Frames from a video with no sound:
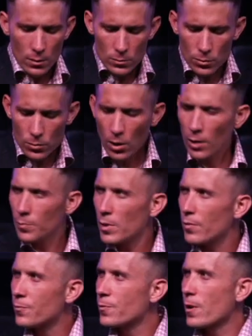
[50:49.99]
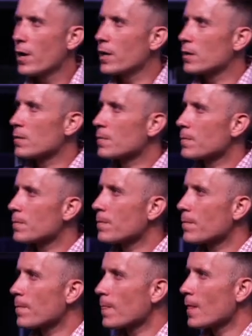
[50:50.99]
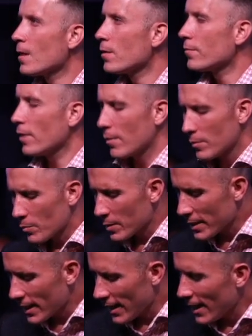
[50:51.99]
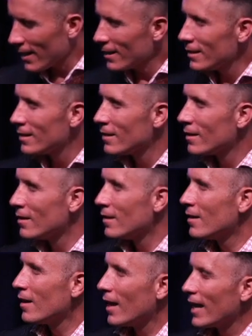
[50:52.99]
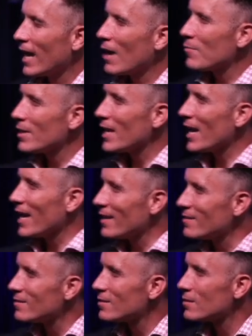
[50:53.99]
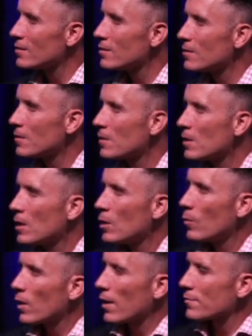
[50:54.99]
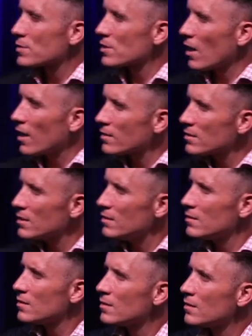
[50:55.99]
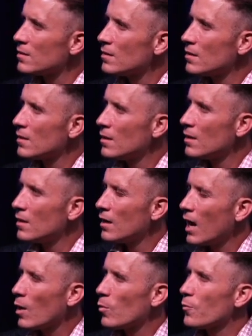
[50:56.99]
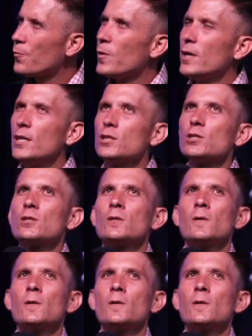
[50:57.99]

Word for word: Do not be afraid. If I'm the beginning and I'm the end, what I've started, I will finish.